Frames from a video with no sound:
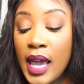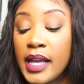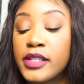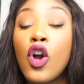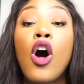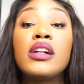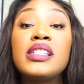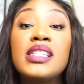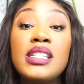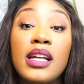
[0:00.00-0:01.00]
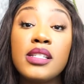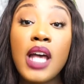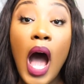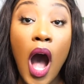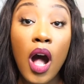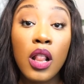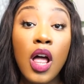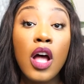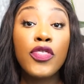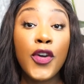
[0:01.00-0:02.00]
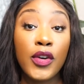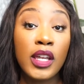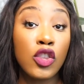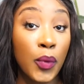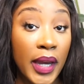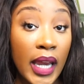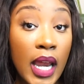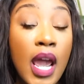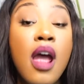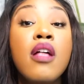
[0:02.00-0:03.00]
It's called Santal 33.